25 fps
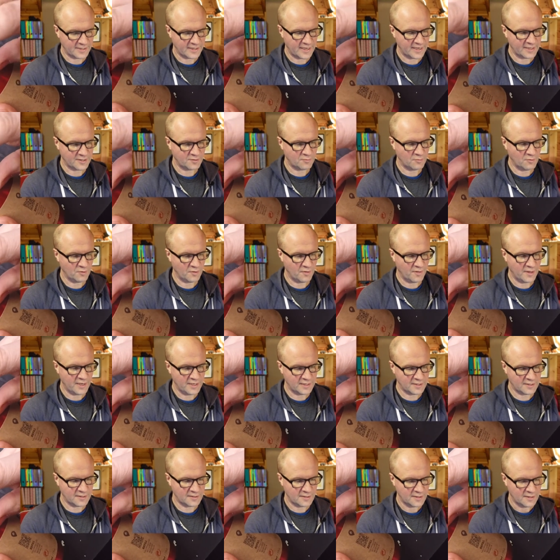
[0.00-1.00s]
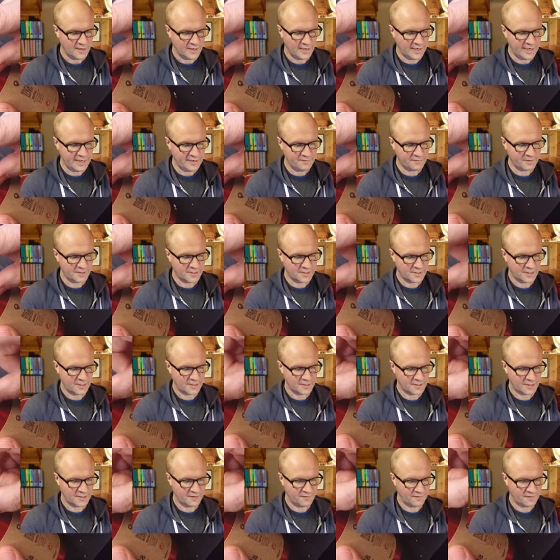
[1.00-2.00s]
that's what this lever
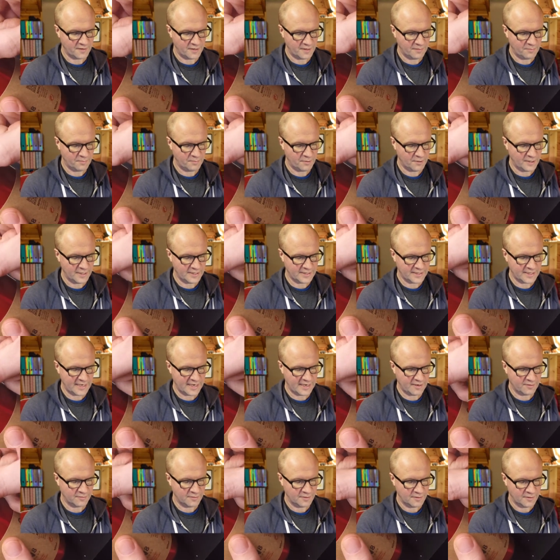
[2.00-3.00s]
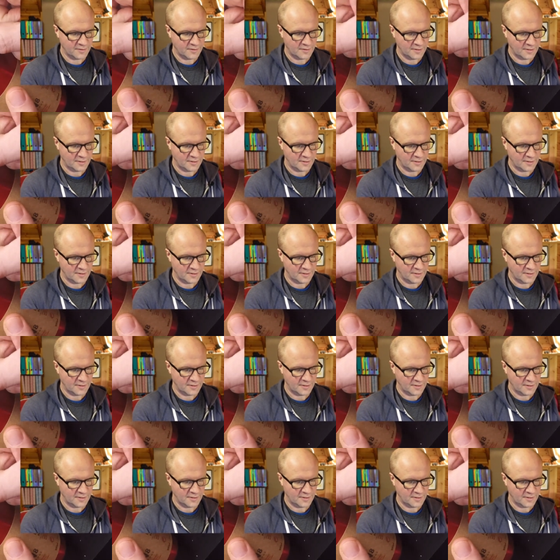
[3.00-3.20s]
does. And if I pull it down,